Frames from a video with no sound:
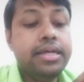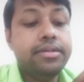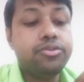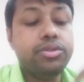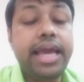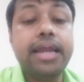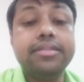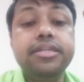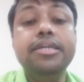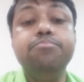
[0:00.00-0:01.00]
so there are
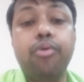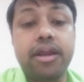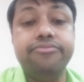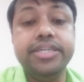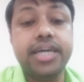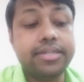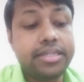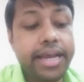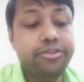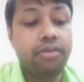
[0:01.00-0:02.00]
three important features:
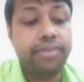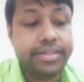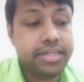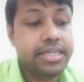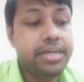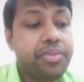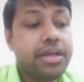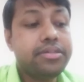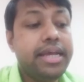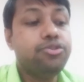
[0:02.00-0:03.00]
stage of flaccidity,
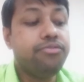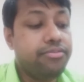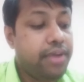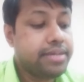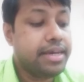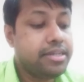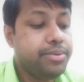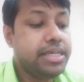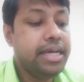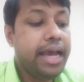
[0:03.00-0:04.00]
stage of reflex
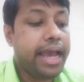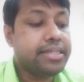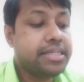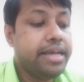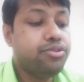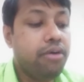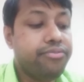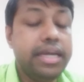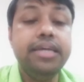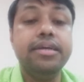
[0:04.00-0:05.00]
activity, and stage of
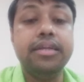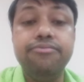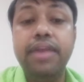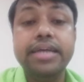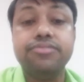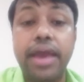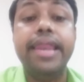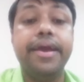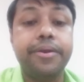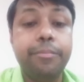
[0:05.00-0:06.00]
reflex
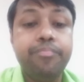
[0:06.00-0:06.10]
failure.